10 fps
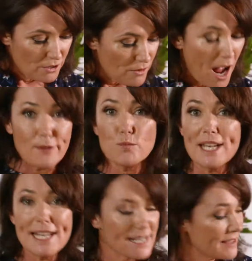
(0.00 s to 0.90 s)
Right, and we're
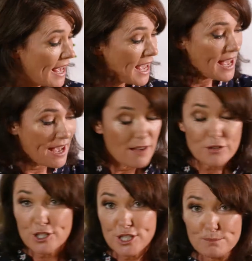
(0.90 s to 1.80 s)
nearly there. I've
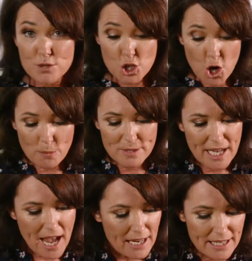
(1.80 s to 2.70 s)
got some chopped
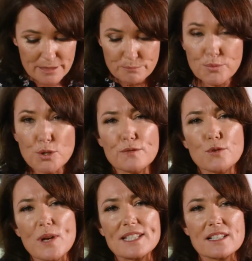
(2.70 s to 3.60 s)
garlic, beautiful
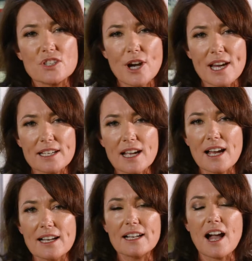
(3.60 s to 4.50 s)
West Australian
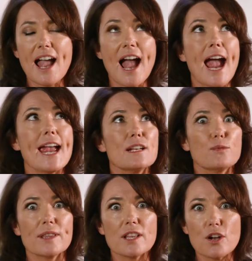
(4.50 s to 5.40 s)
garlic. I hate it
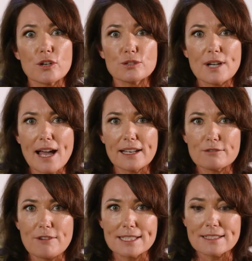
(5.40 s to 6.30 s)
when the local garlic
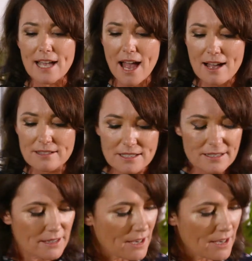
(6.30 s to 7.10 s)
runs out.